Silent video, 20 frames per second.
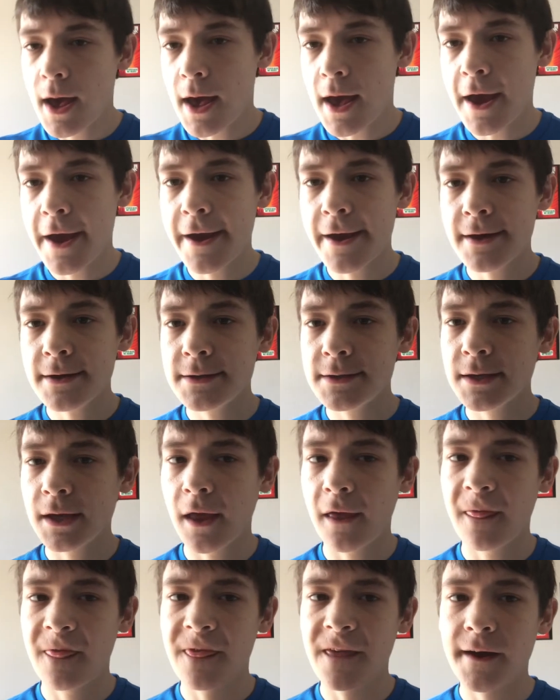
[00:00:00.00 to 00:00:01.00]
and
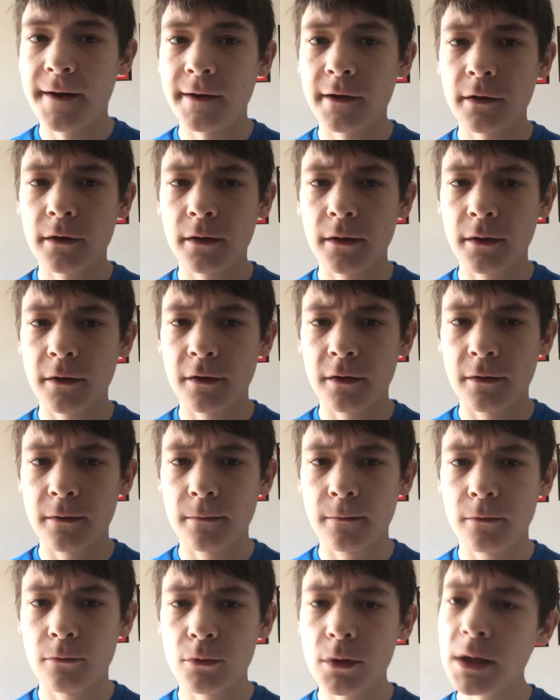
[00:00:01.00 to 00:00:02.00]
their
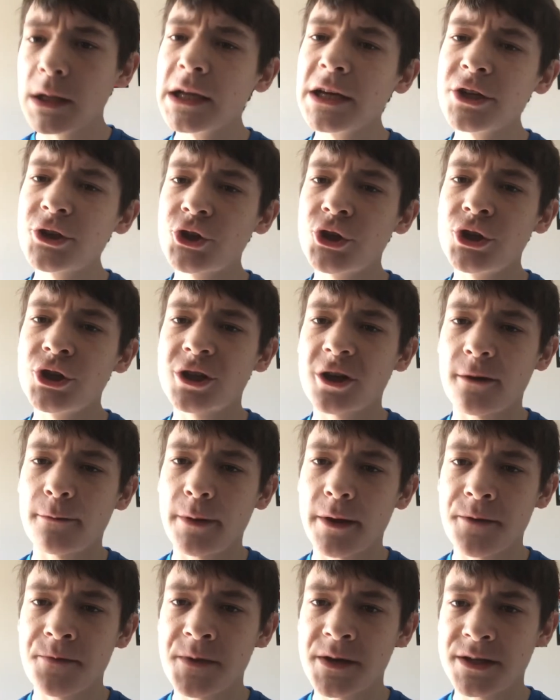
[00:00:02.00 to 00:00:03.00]

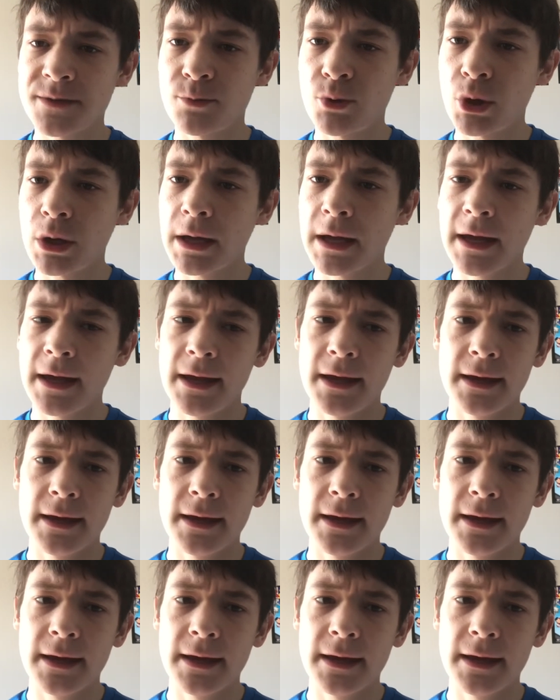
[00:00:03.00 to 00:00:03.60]
relationship in this book